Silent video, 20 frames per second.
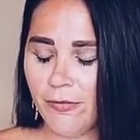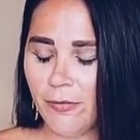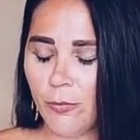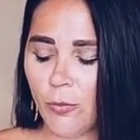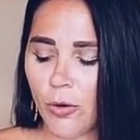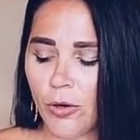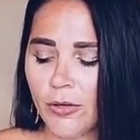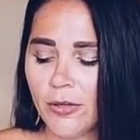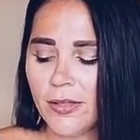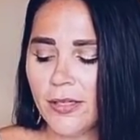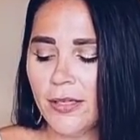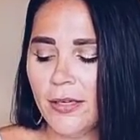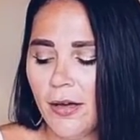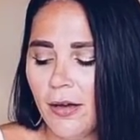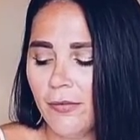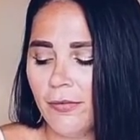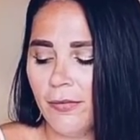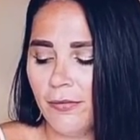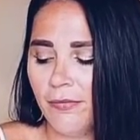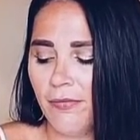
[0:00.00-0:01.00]
worthy
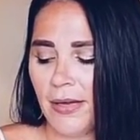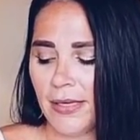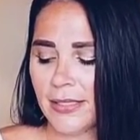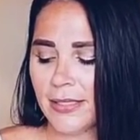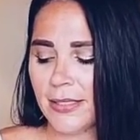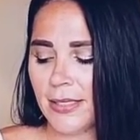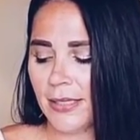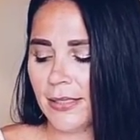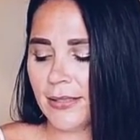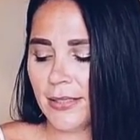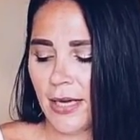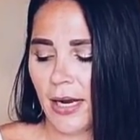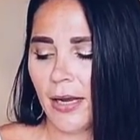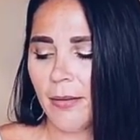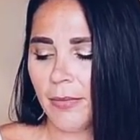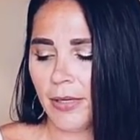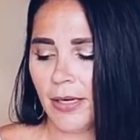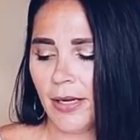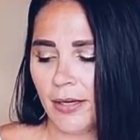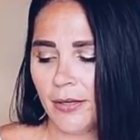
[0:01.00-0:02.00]
of investing
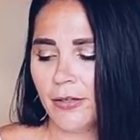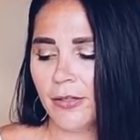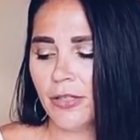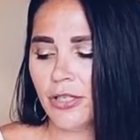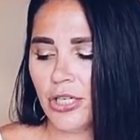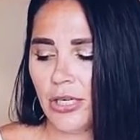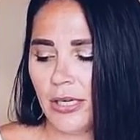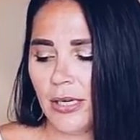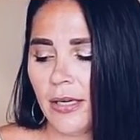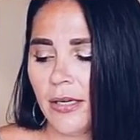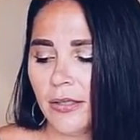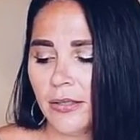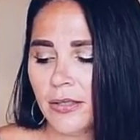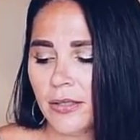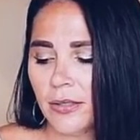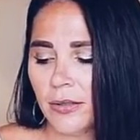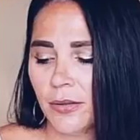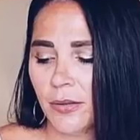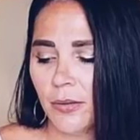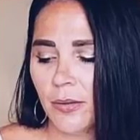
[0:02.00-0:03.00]
time and energy
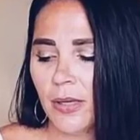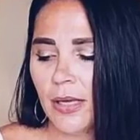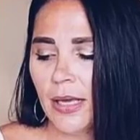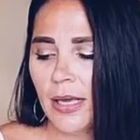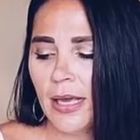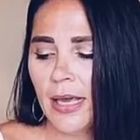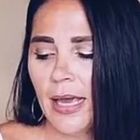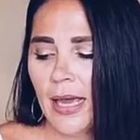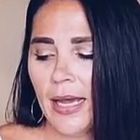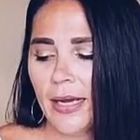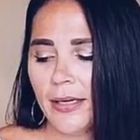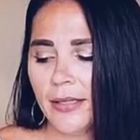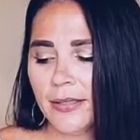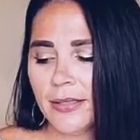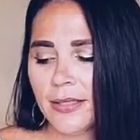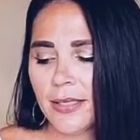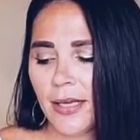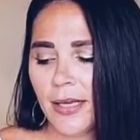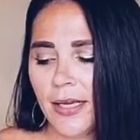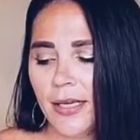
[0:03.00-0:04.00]
into. And
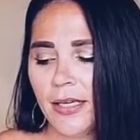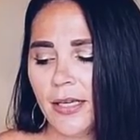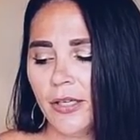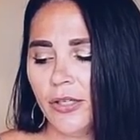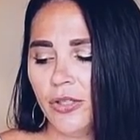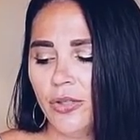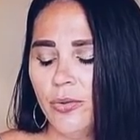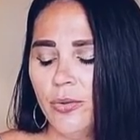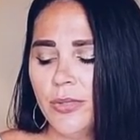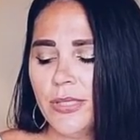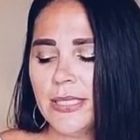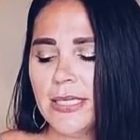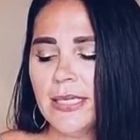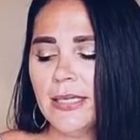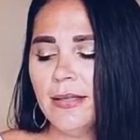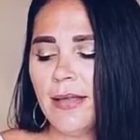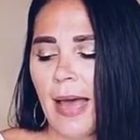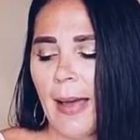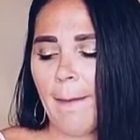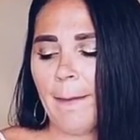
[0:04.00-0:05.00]
it's like you
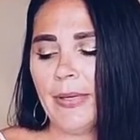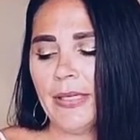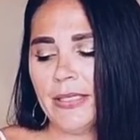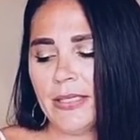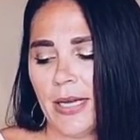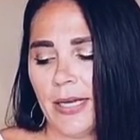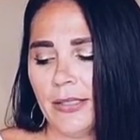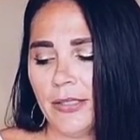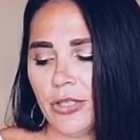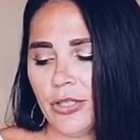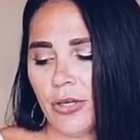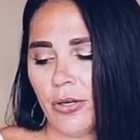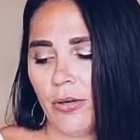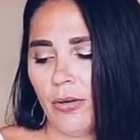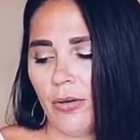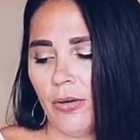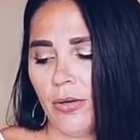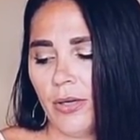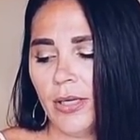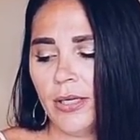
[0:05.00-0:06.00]
see that
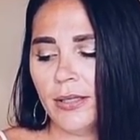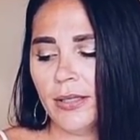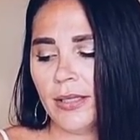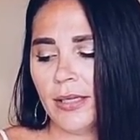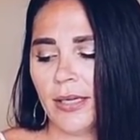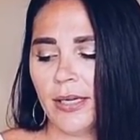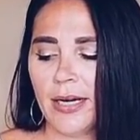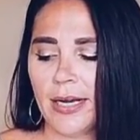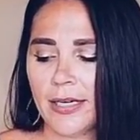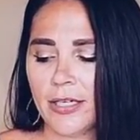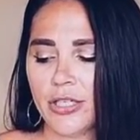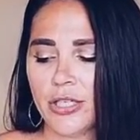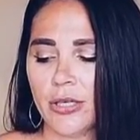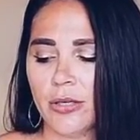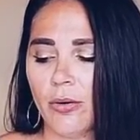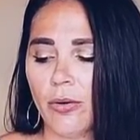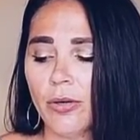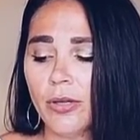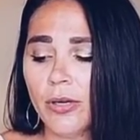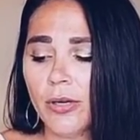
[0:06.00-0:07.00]
potential in the connection,
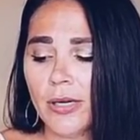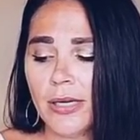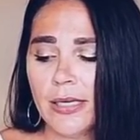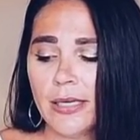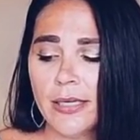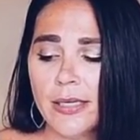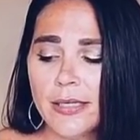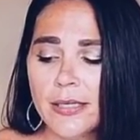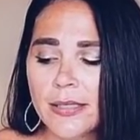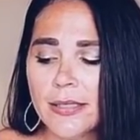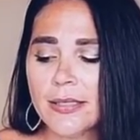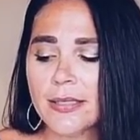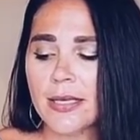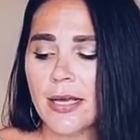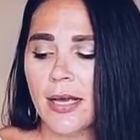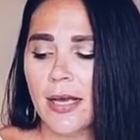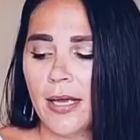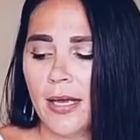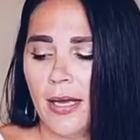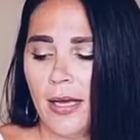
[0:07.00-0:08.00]
or there is
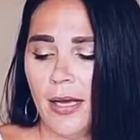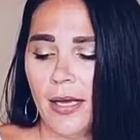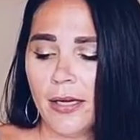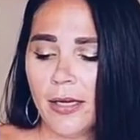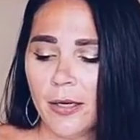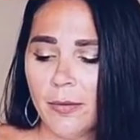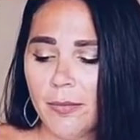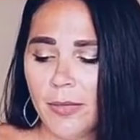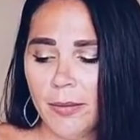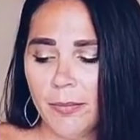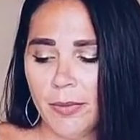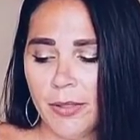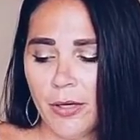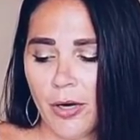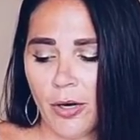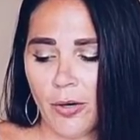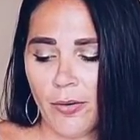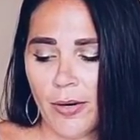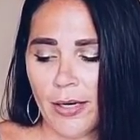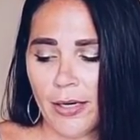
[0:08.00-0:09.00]
a commitment
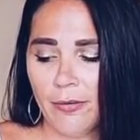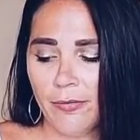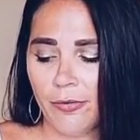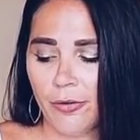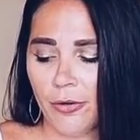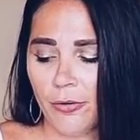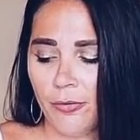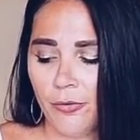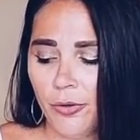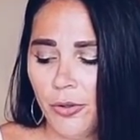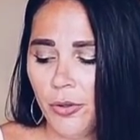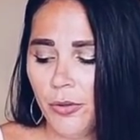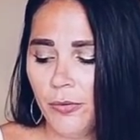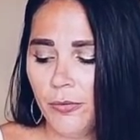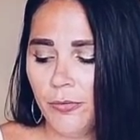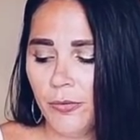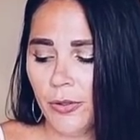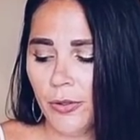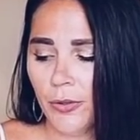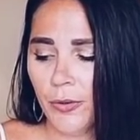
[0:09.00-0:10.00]
already for a few
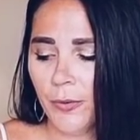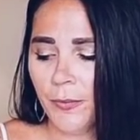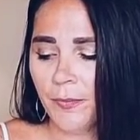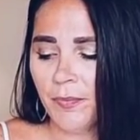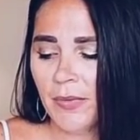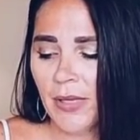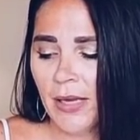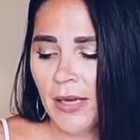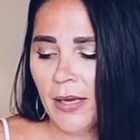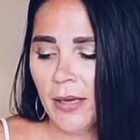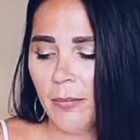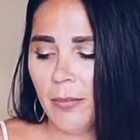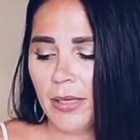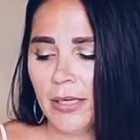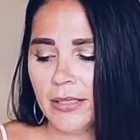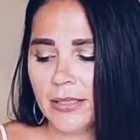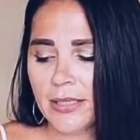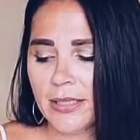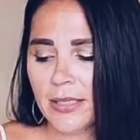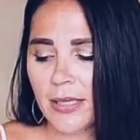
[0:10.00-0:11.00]
of you. But
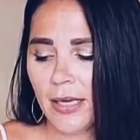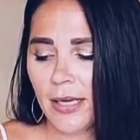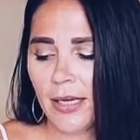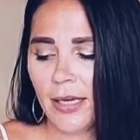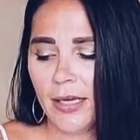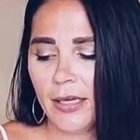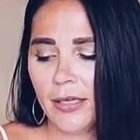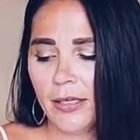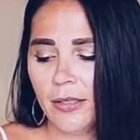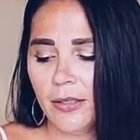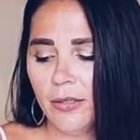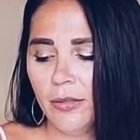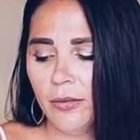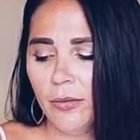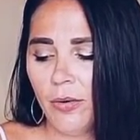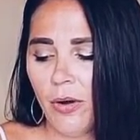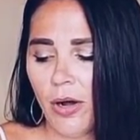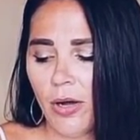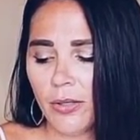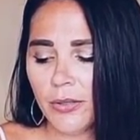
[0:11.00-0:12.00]
it's like you
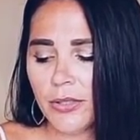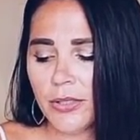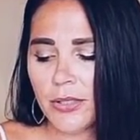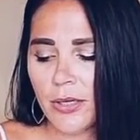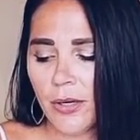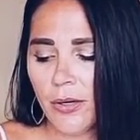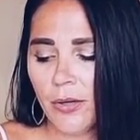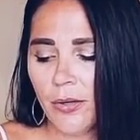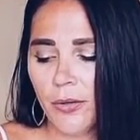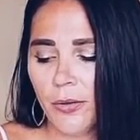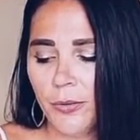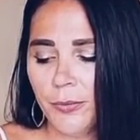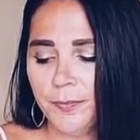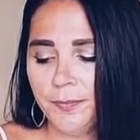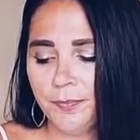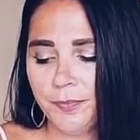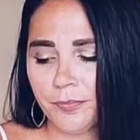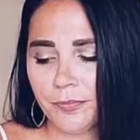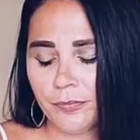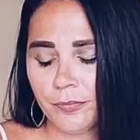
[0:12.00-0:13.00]
also
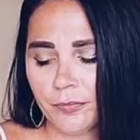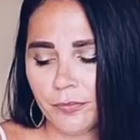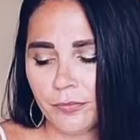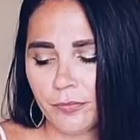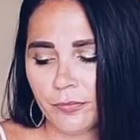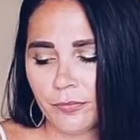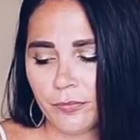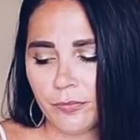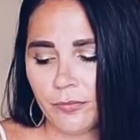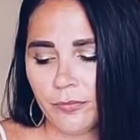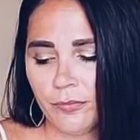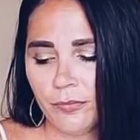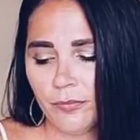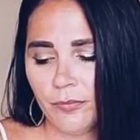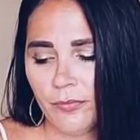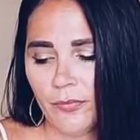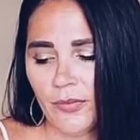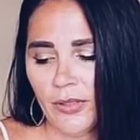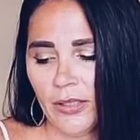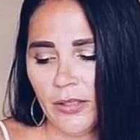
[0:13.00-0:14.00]

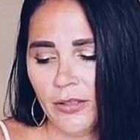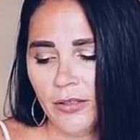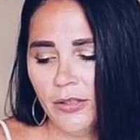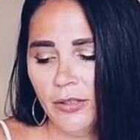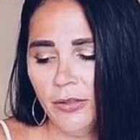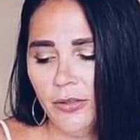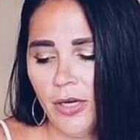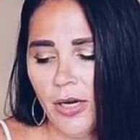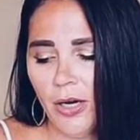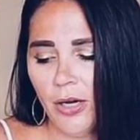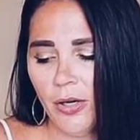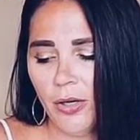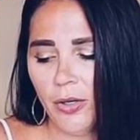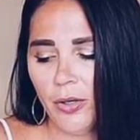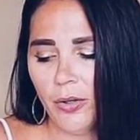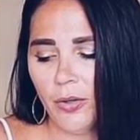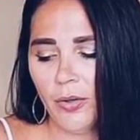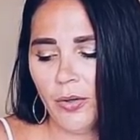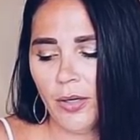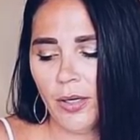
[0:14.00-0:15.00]
you
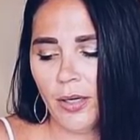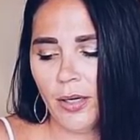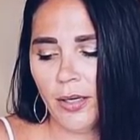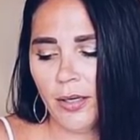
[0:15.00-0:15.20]
know,